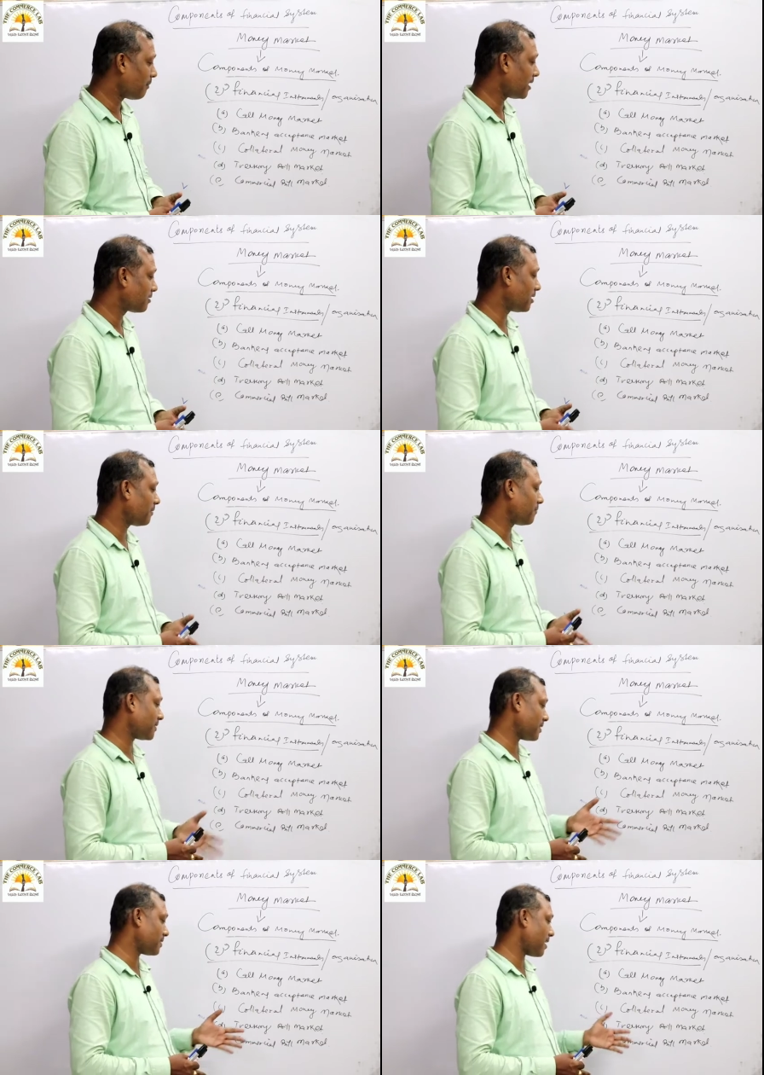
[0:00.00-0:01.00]
they will actually
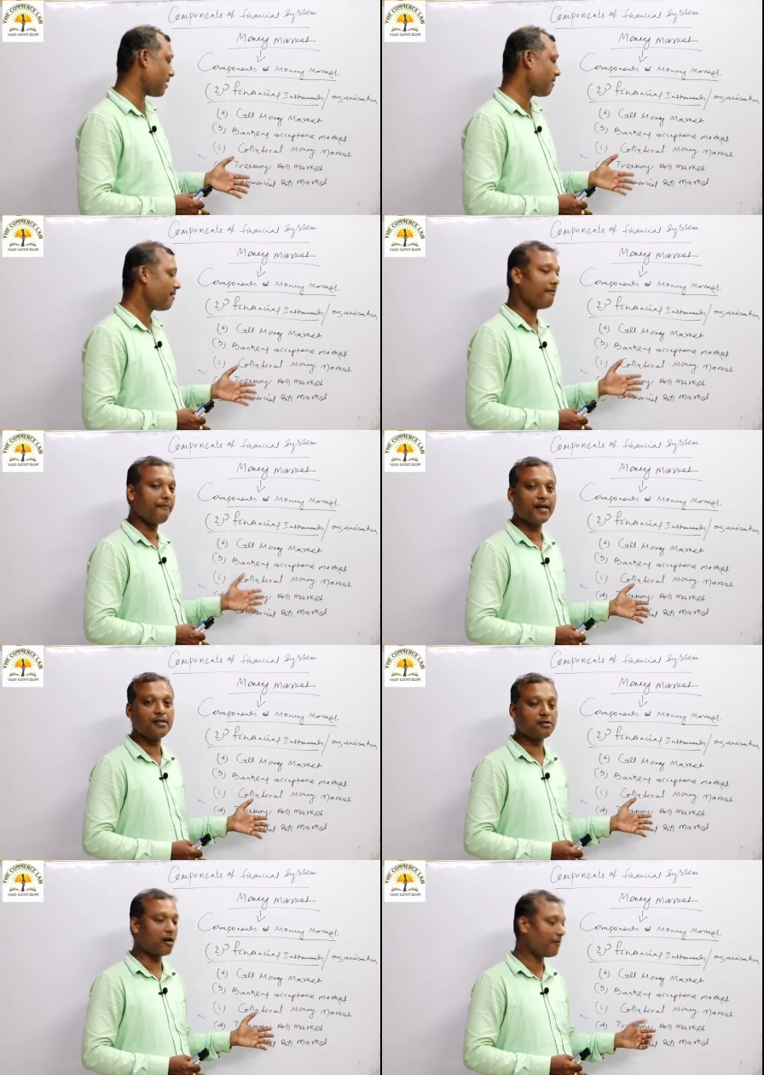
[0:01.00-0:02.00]
purchase the
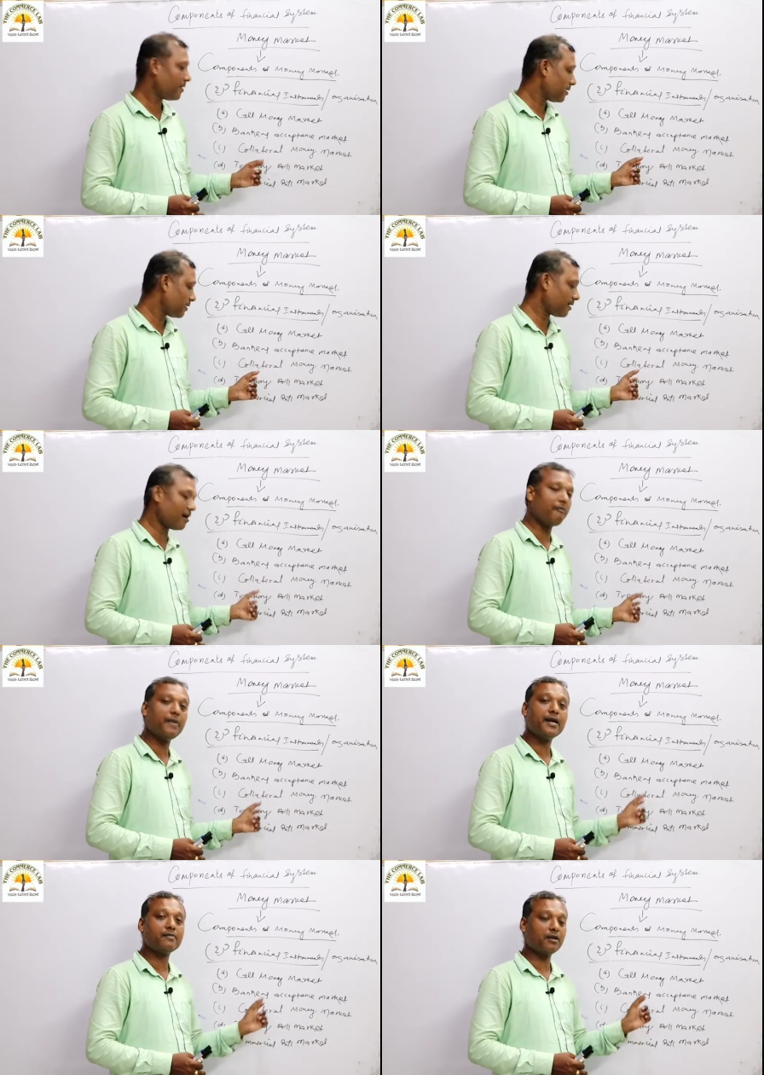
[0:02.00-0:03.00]
bills of
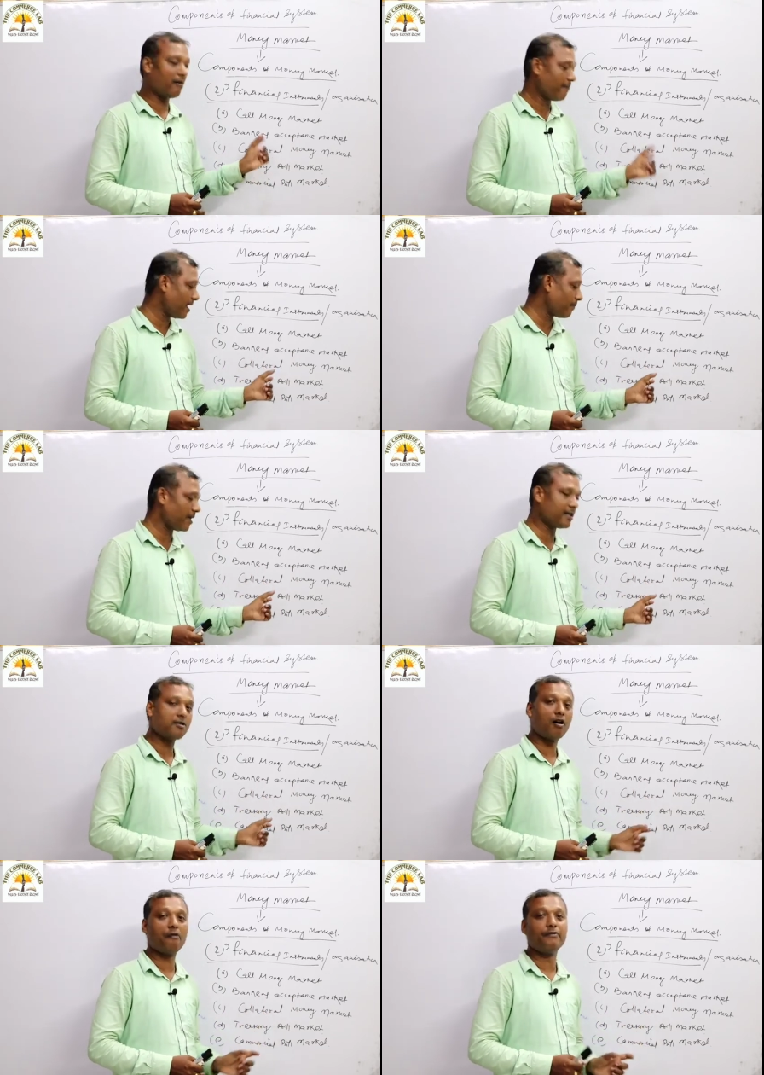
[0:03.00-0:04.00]
government
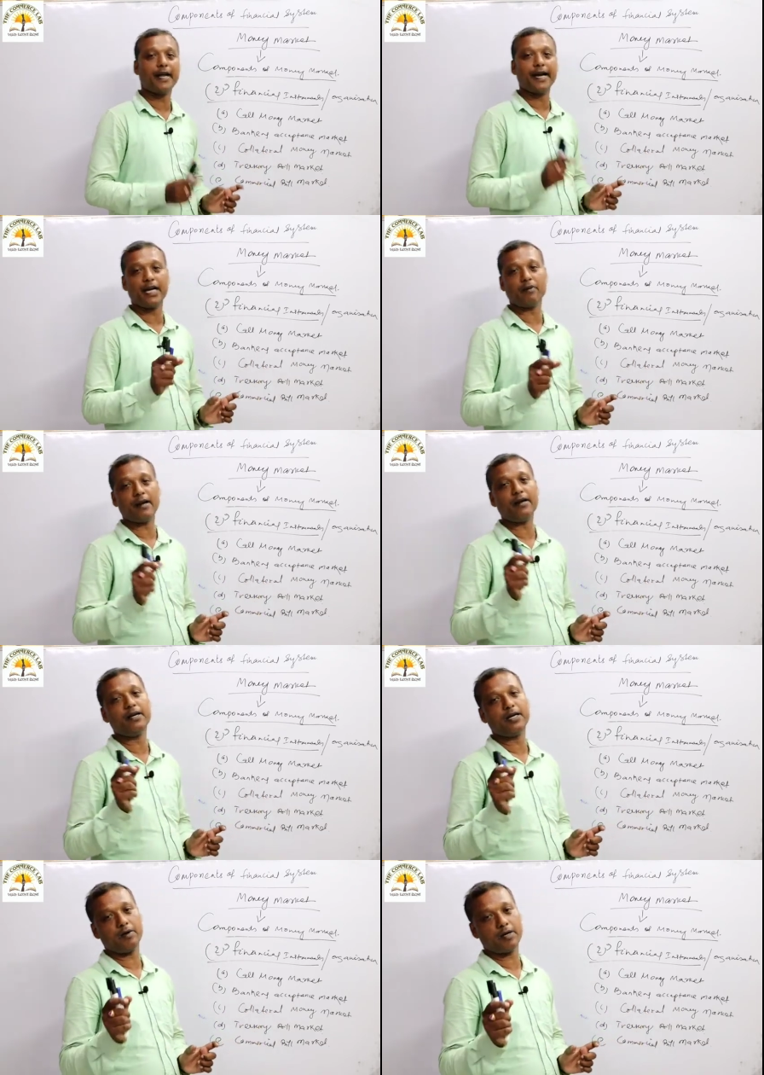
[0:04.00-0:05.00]
bills of
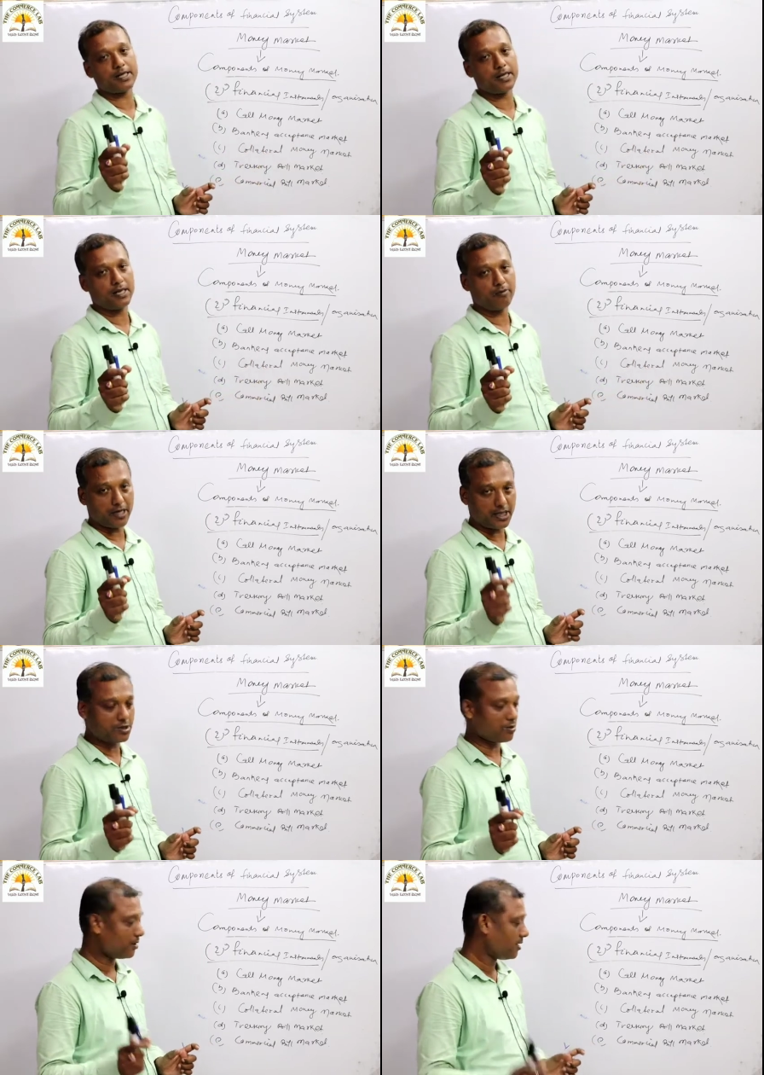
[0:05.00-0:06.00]
91 duration. You
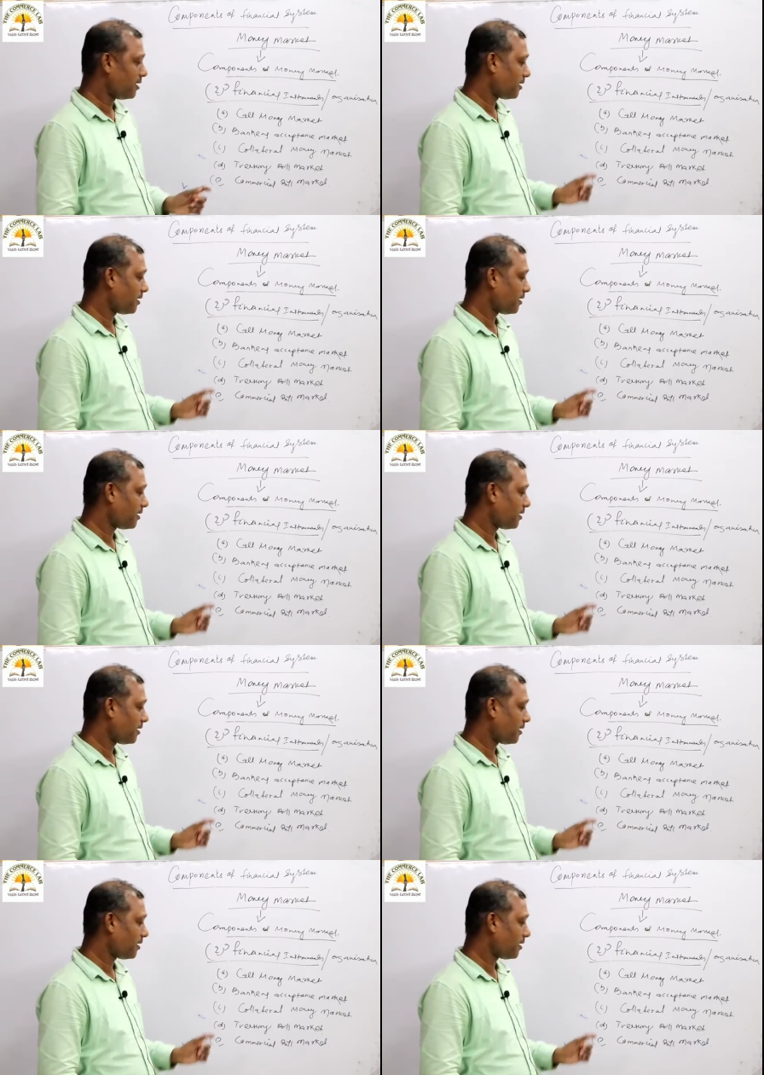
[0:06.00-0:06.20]
understood?